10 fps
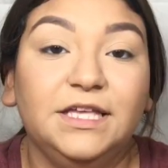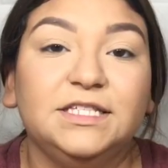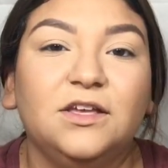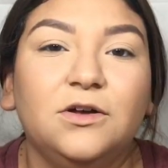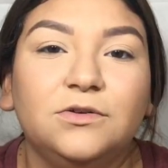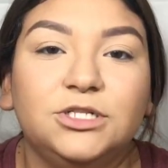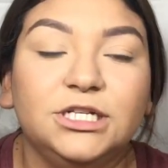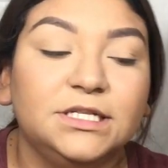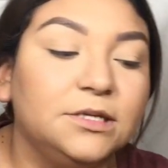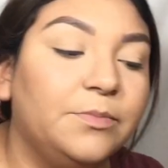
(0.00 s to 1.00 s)
Okay, so
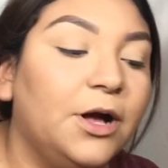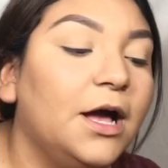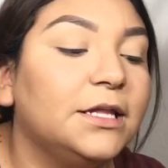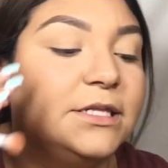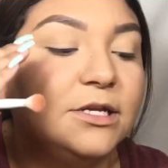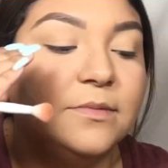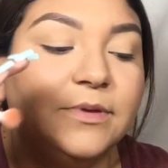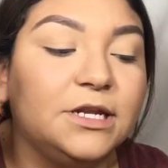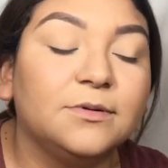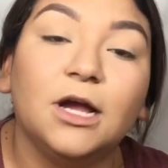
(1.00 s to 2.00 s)
just to put a little
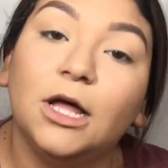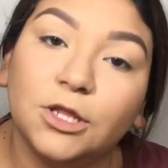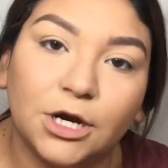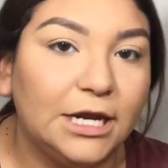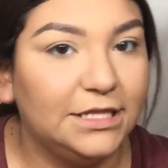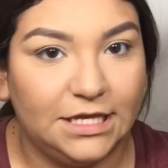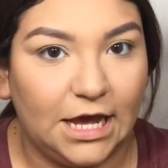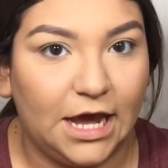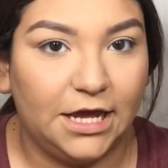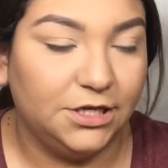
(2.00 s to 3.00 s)
bit of color in the
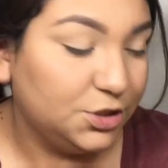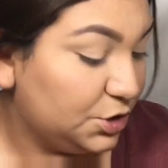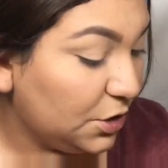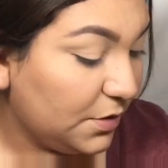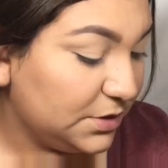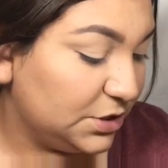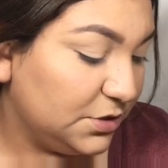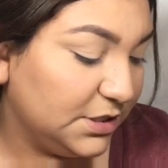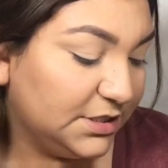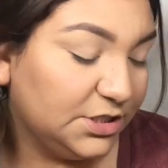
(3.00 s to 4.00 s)
eye, you don't have to do
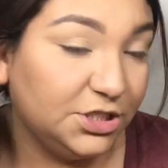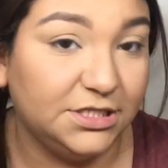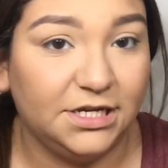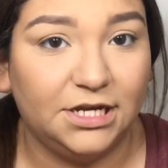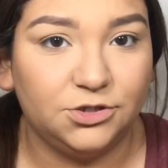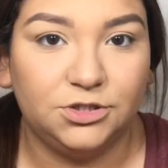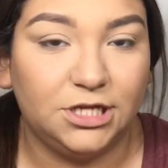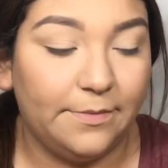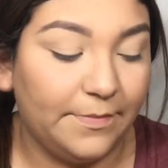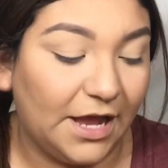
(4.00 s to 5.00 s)
this. This is just an extra
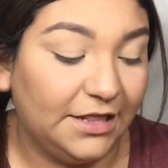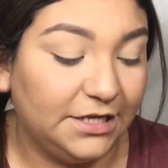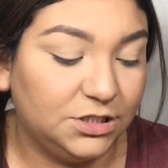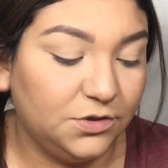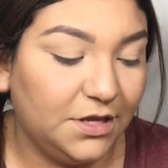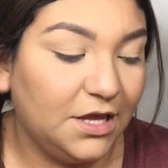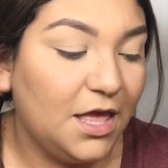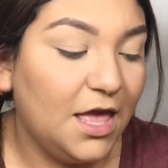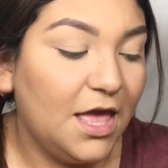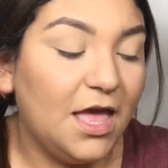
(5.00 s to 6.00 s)
step I like doing.
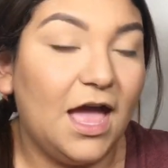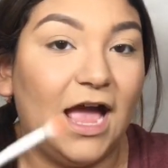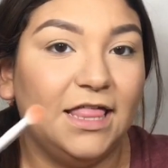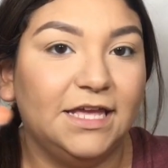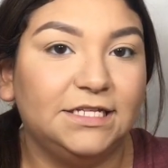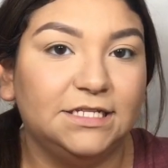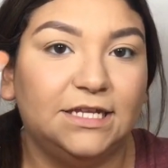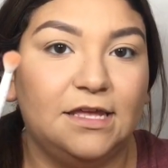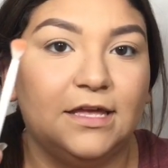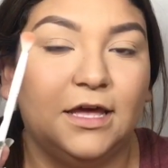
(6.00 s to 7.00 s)
I like to
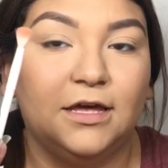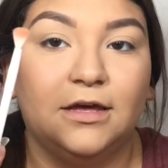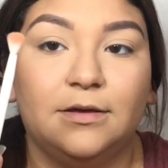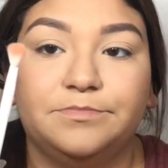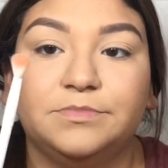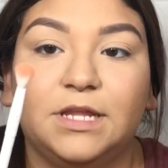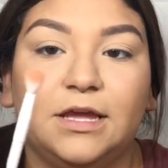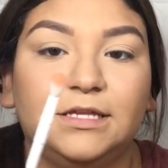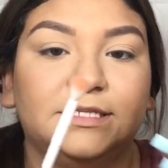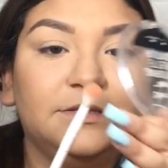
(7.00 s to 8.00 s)
take a
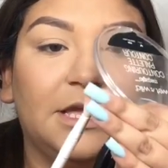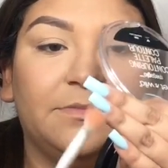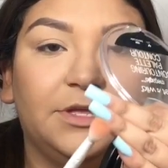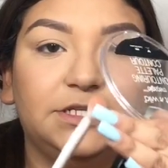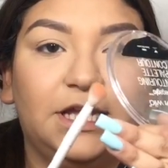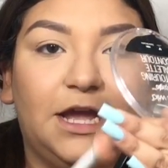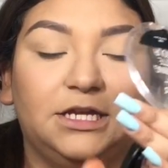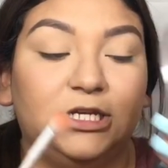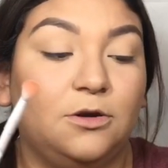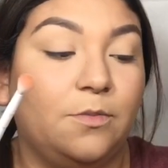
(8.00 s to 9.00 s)
nice like blending
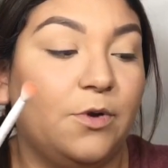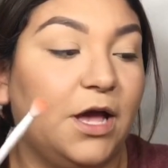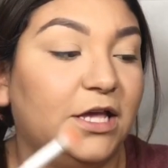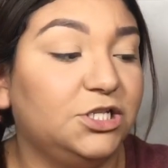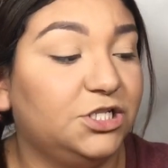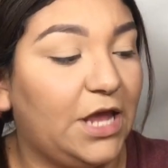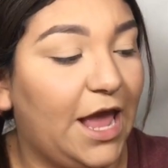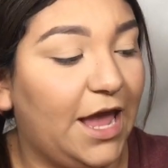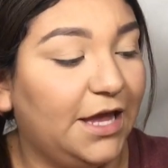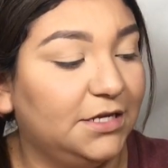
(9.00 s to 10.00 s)
eyeshadow brush
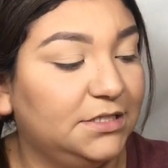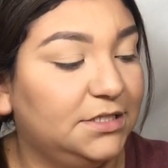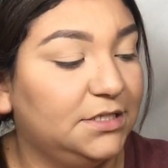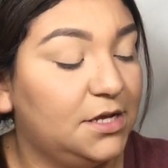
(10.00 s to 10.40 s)
and